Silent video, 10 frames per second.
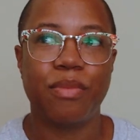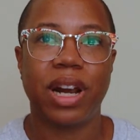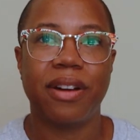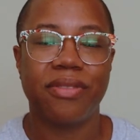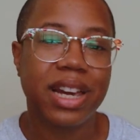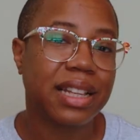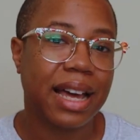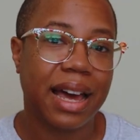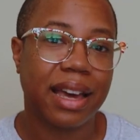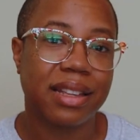And what I
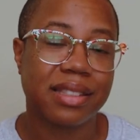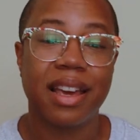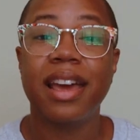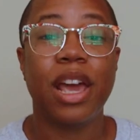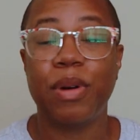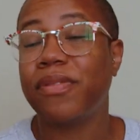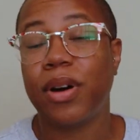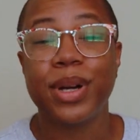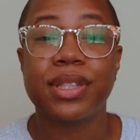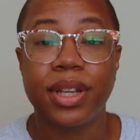realized, and what I've
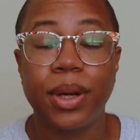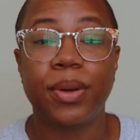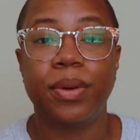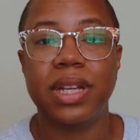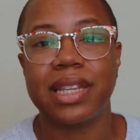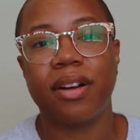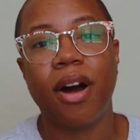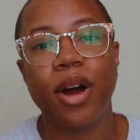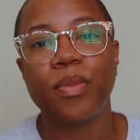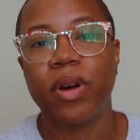always known, is that
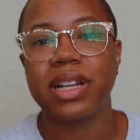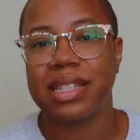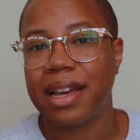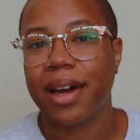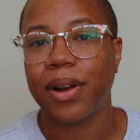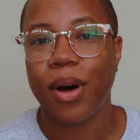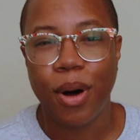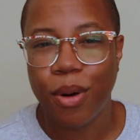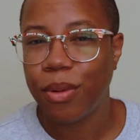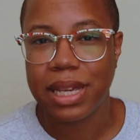hard work does not
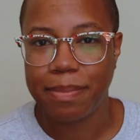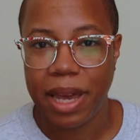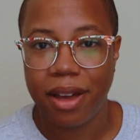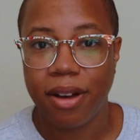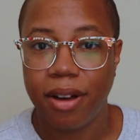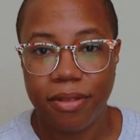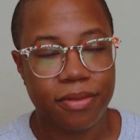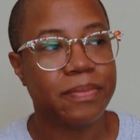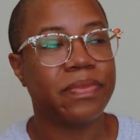always pay off.